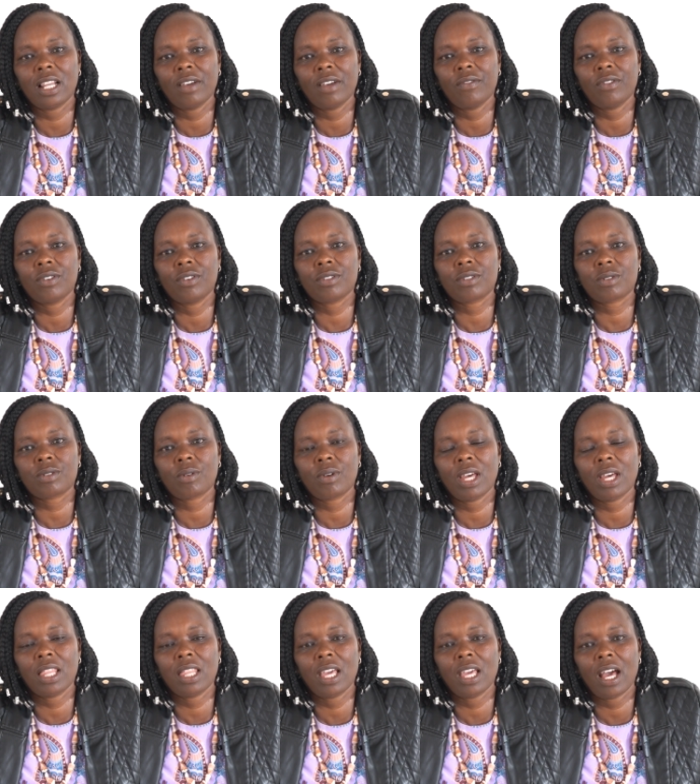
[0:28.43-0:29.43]
levels
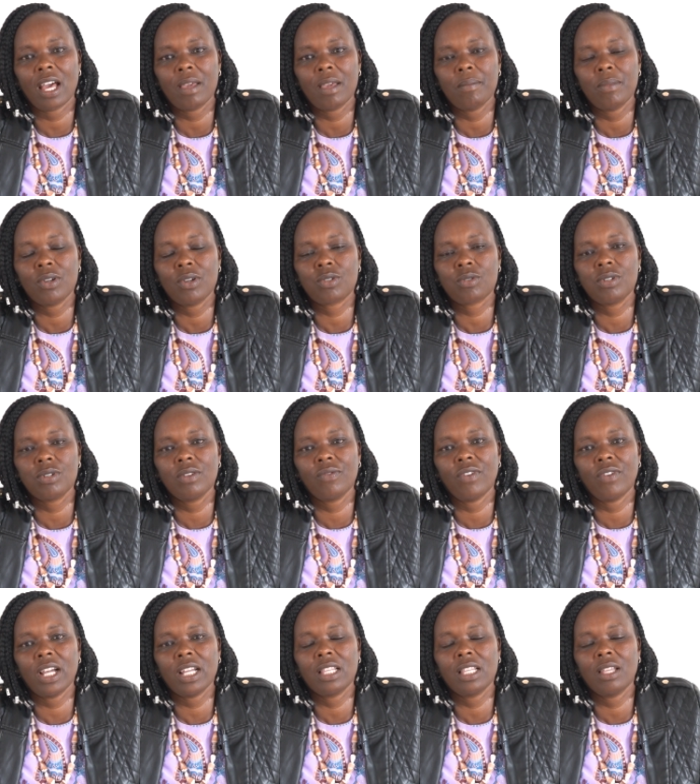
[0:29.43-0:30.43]
where they are able to
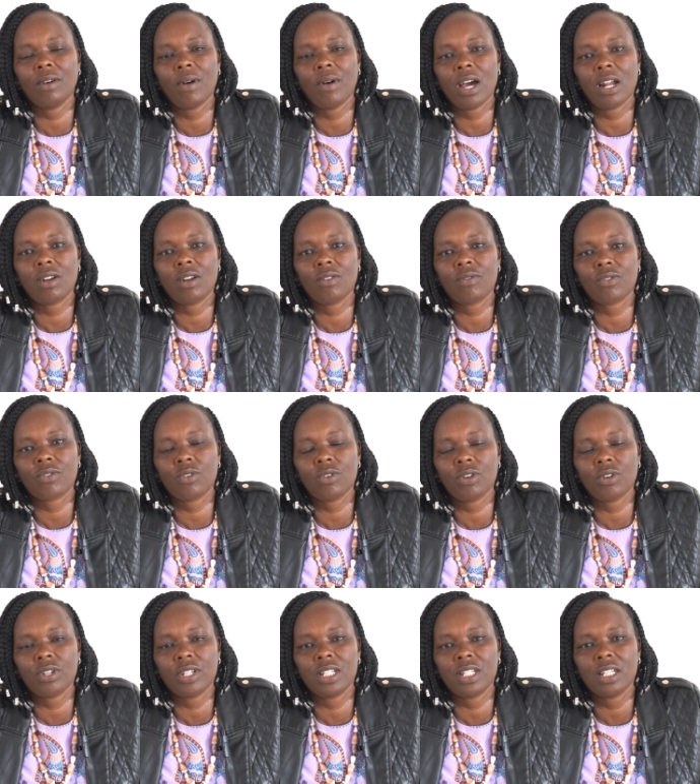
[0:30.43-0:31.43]
divide the word of
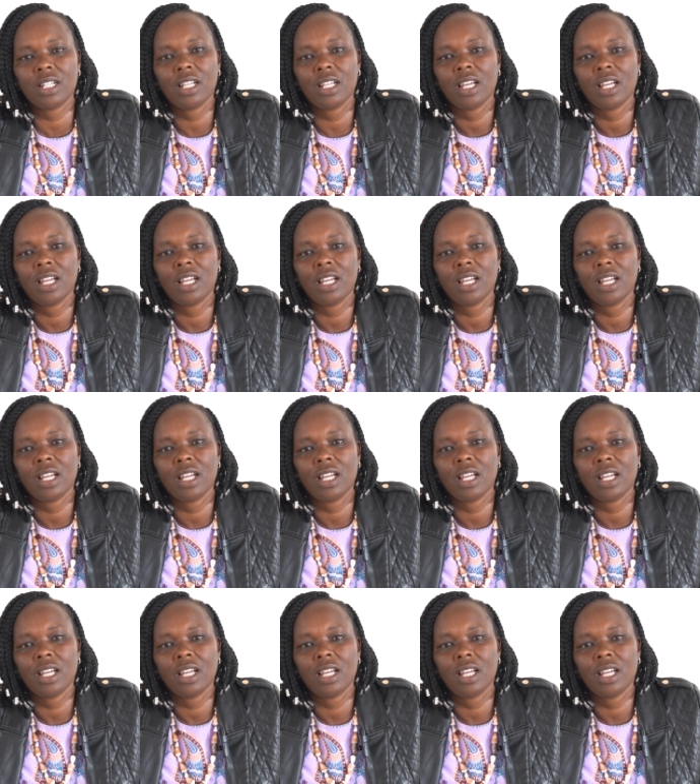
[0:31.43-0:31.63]
God